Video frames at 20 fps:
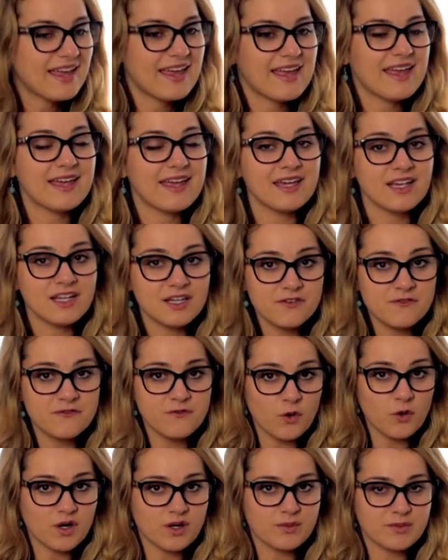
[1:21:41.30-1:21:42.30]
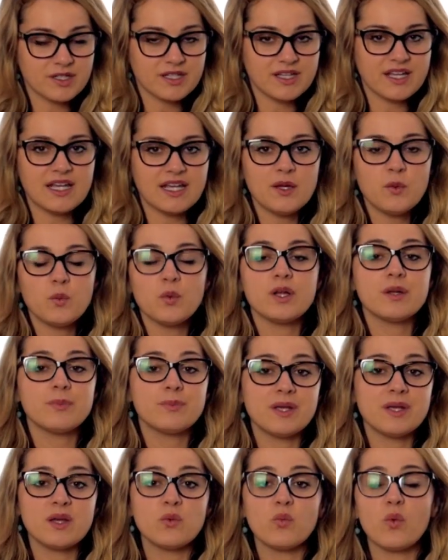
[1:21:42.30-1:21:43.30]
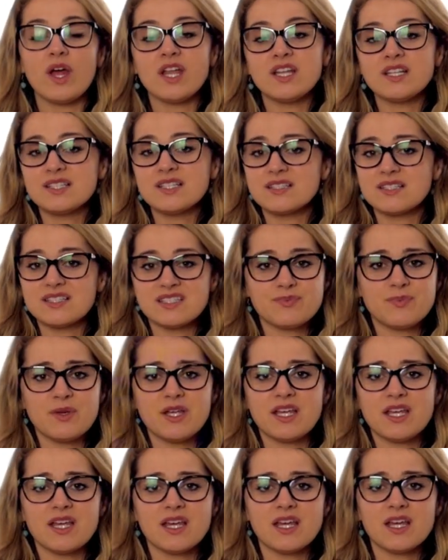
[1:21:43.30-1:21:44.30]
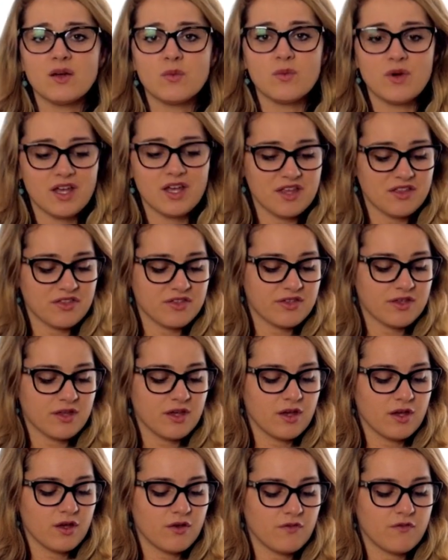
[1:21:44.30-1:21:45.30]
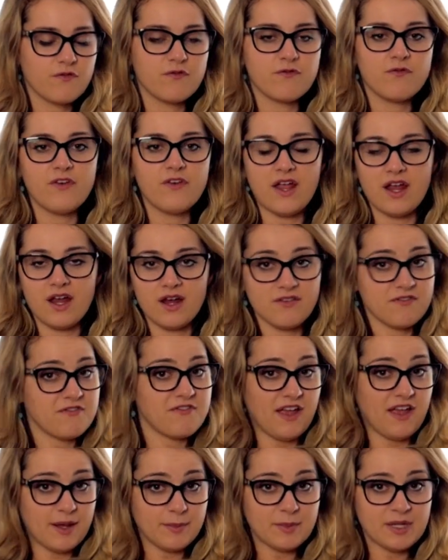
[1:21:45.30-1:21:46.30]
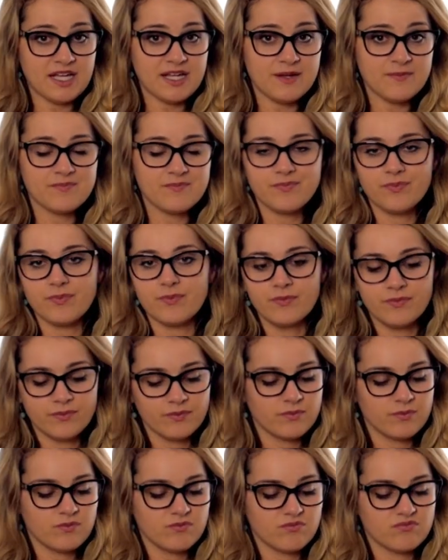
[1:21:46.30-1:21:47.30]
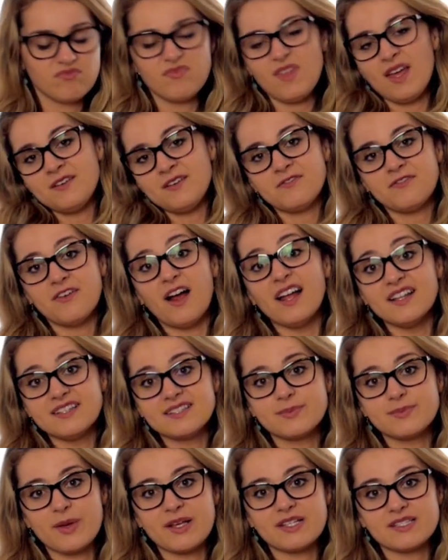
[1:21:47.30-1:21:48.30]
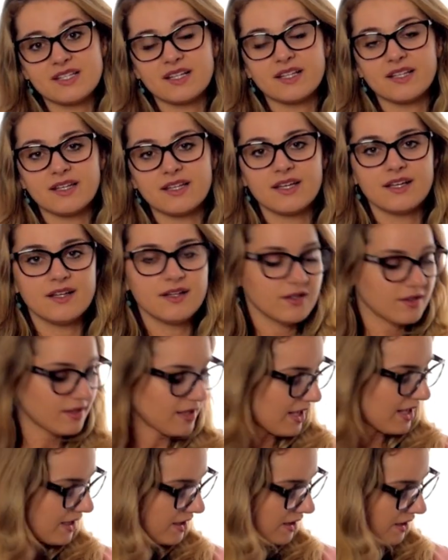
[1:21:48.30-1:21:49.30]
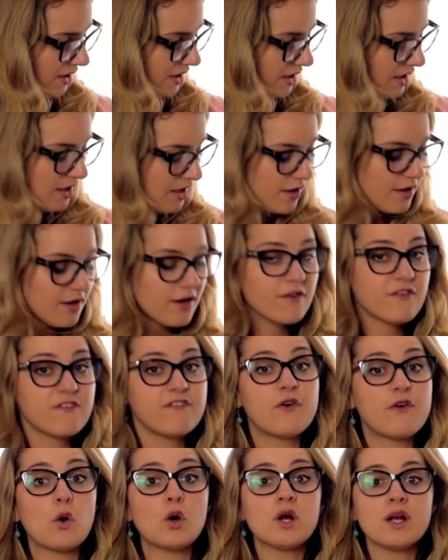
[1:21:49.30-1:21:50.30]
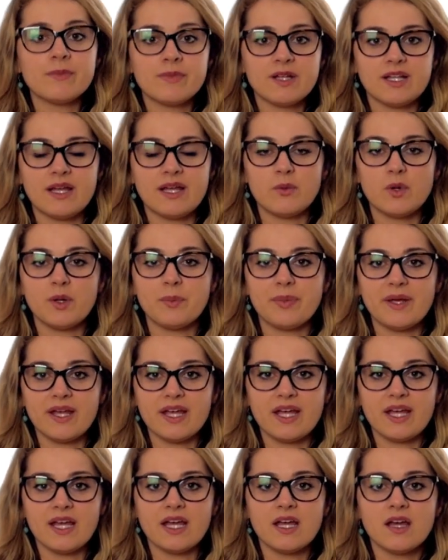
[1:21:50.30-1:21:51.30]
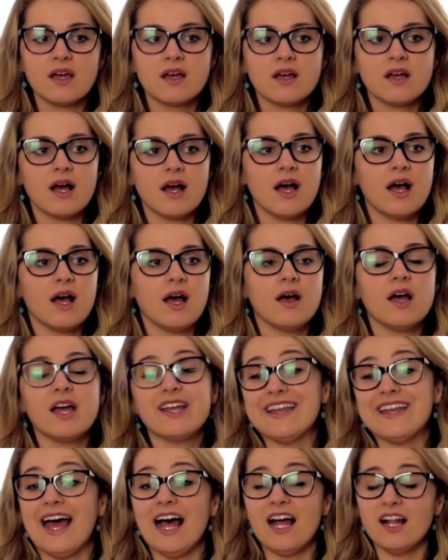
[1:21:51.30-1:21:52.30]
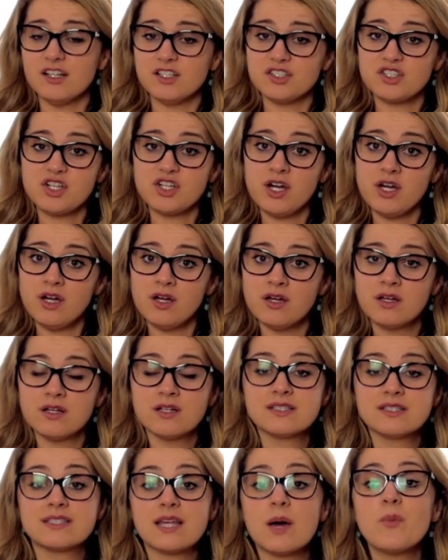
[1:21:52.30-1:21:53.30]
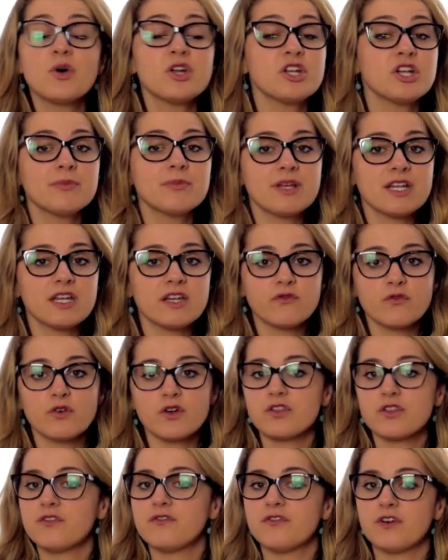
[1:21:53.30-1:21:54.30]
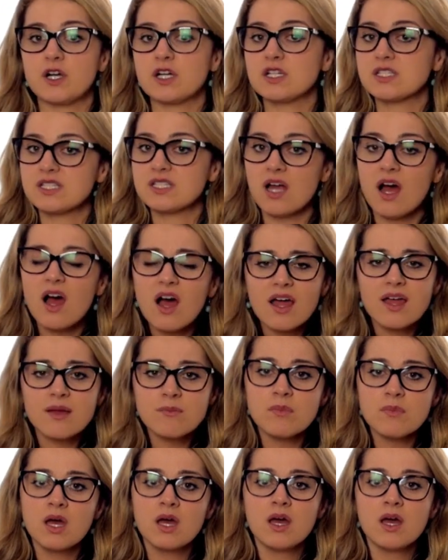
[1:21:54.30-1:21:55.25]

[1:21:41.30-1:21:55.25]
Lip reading: informally would be when speaking with family and friends, basically, okay? Formally would be an elder, someone you're meeting for the first time,